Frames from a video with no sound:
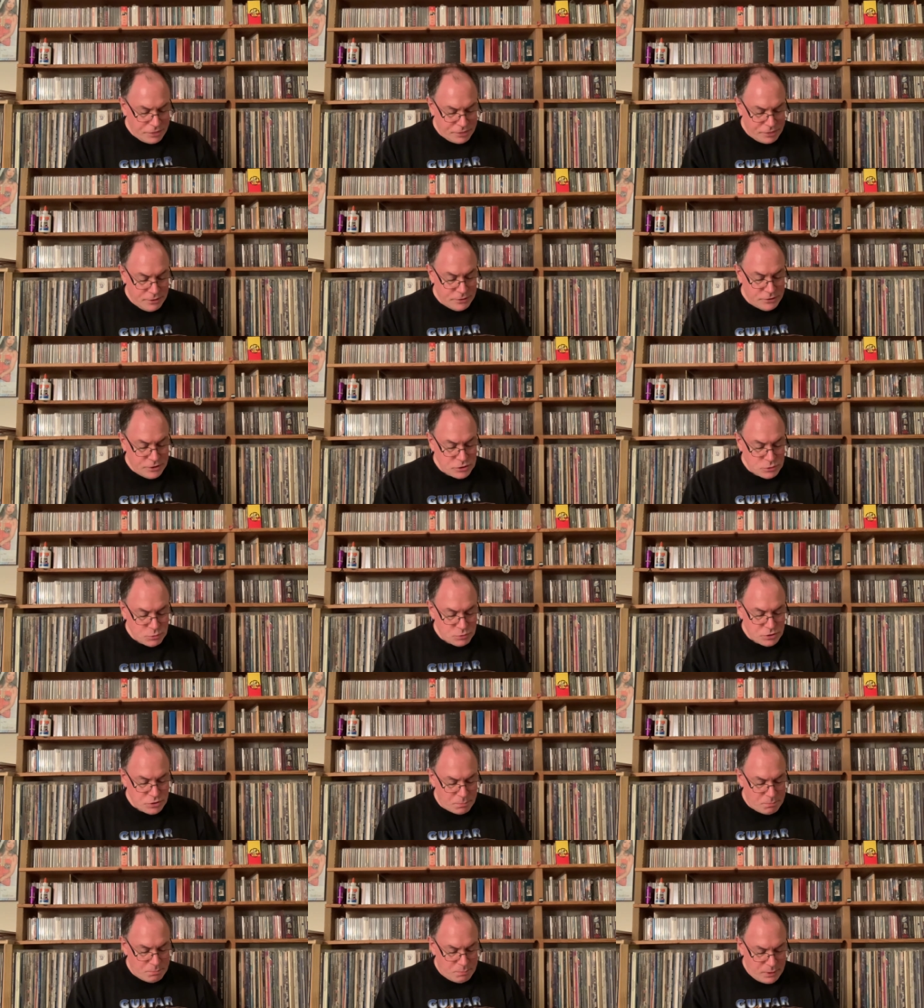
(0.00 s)
This was a
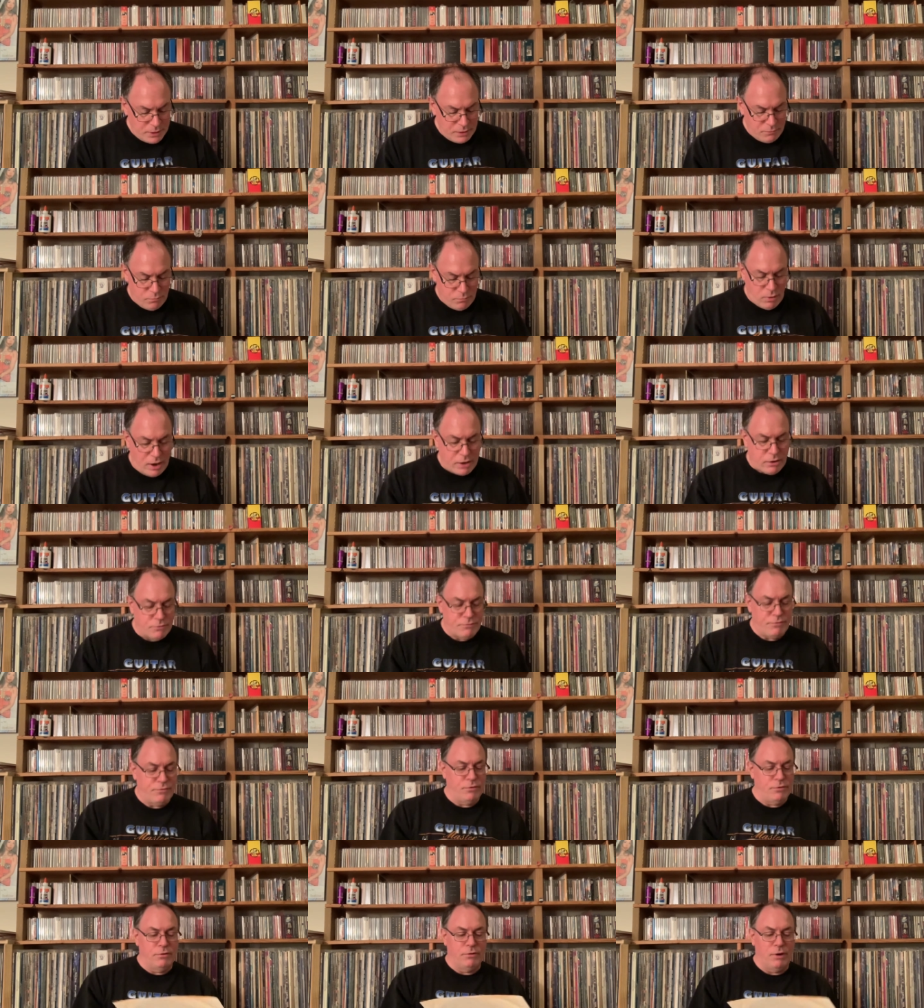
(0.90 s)
big record
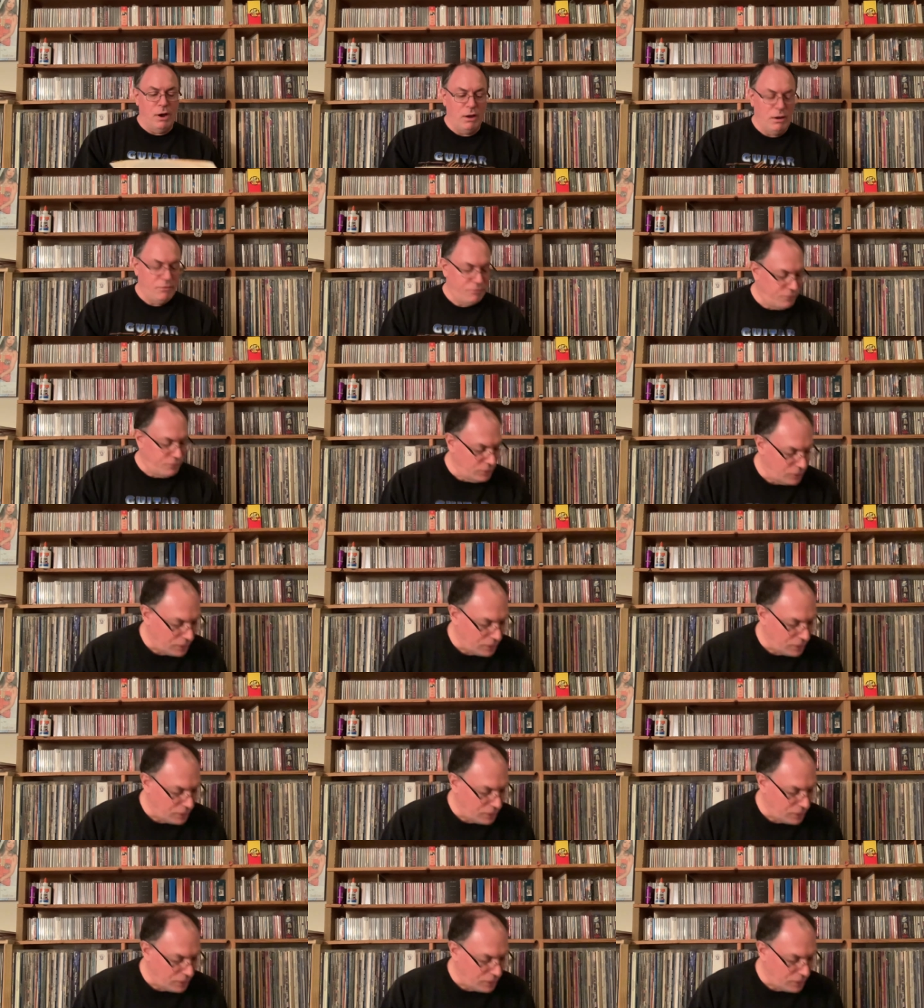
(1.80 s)
for Phil,